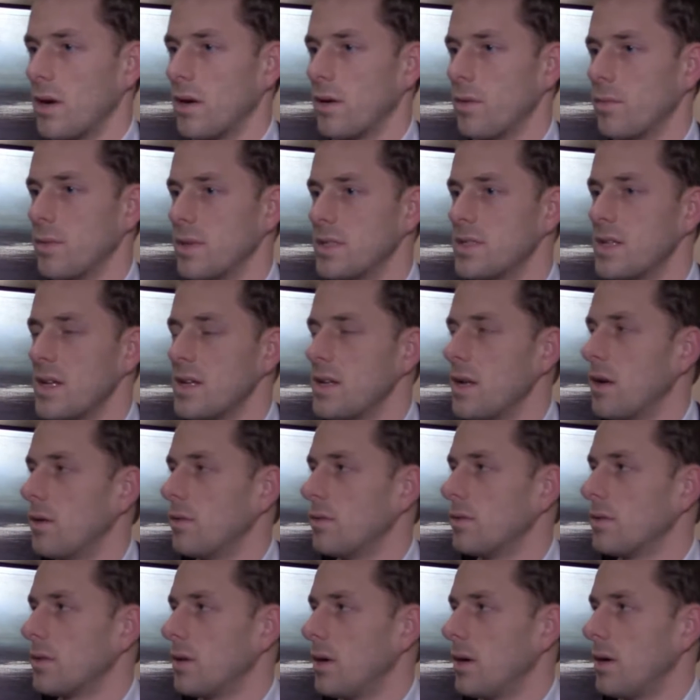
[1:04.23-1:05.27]
where we send
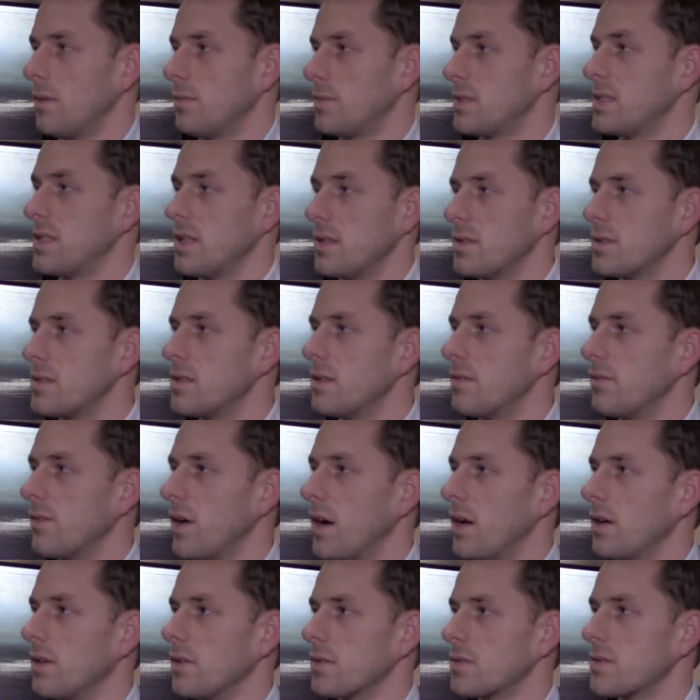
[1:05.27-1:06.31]
out CNC
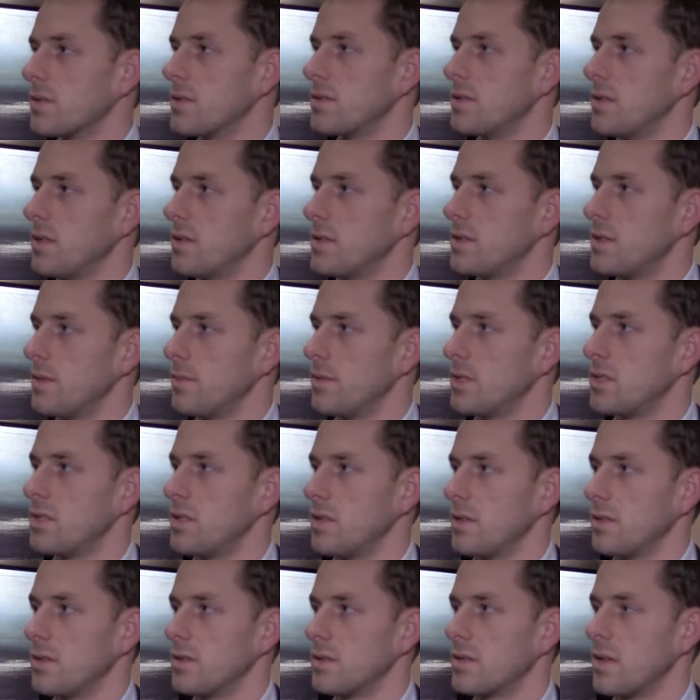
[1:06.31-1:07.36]
files to CNC
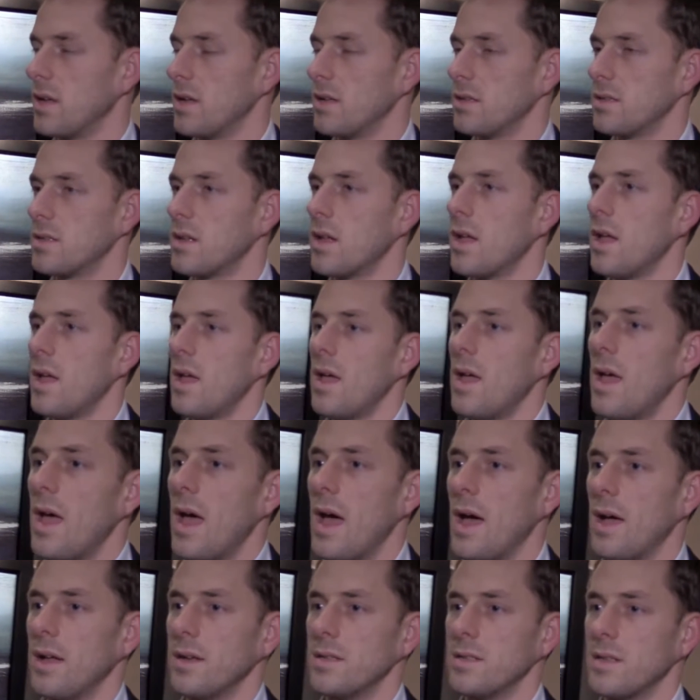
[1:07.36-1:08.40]
machines,
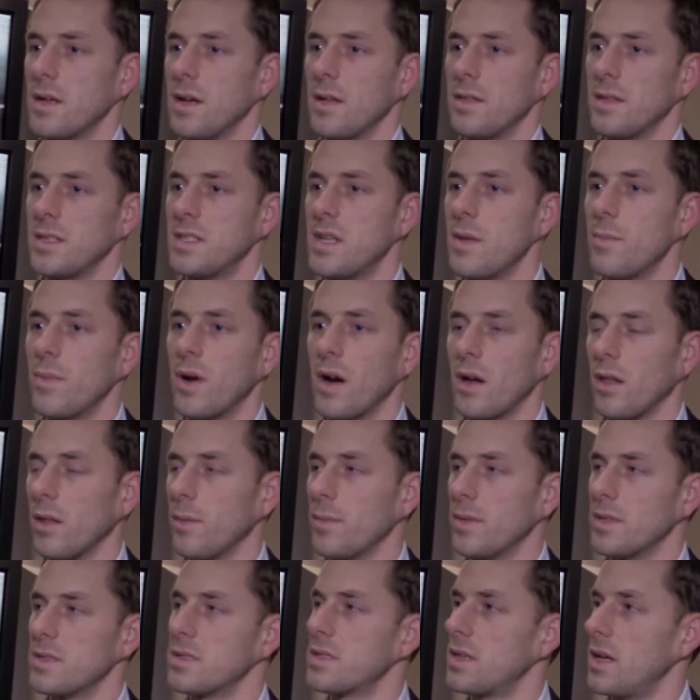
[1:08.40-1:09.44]
and the timber
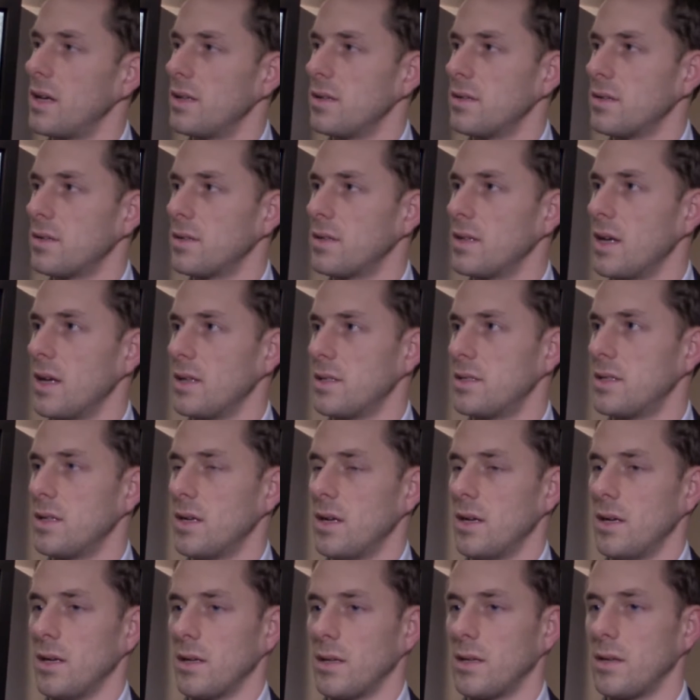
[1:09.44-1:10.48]
elements get
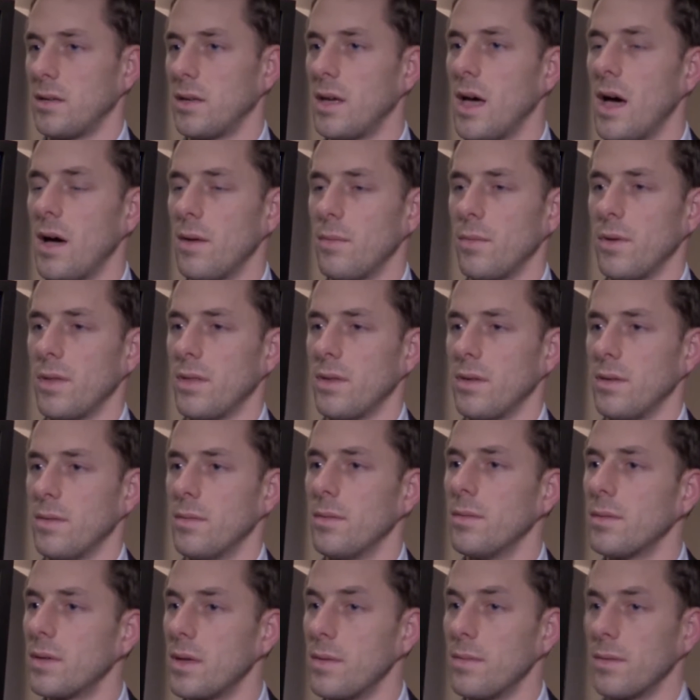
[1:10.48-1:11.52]
cut with a
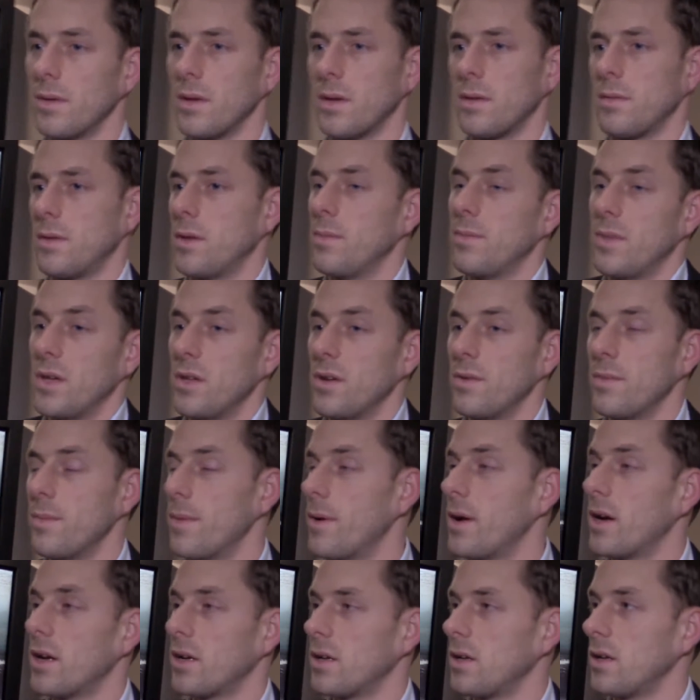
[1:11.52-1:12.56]
computer
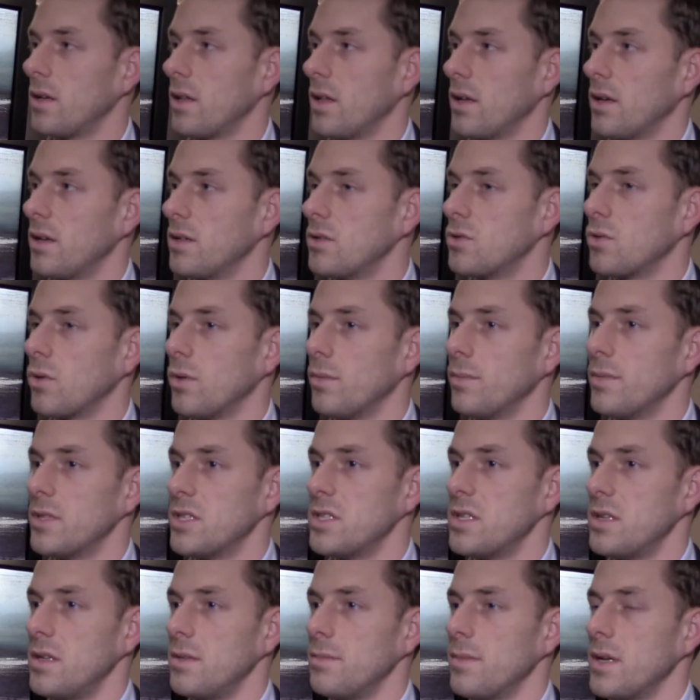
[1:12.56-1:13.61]
numerically controlled
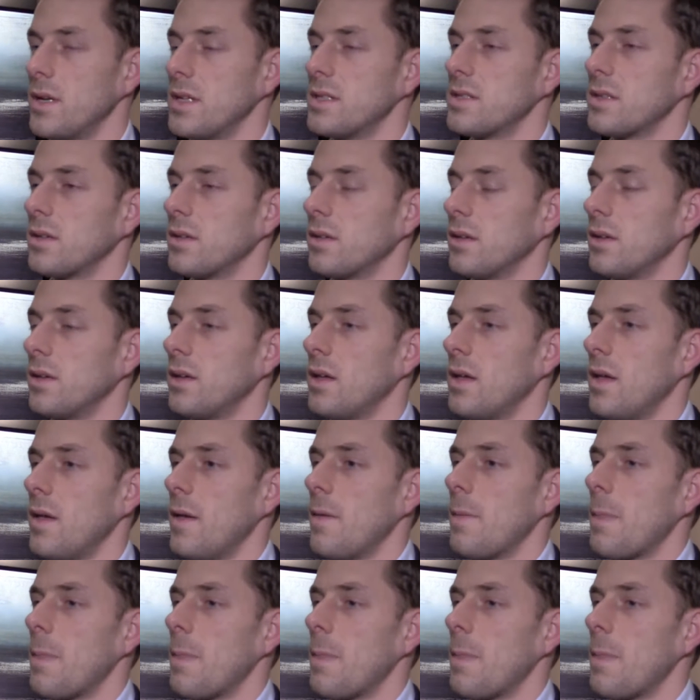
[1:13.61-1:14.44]
machine, basically.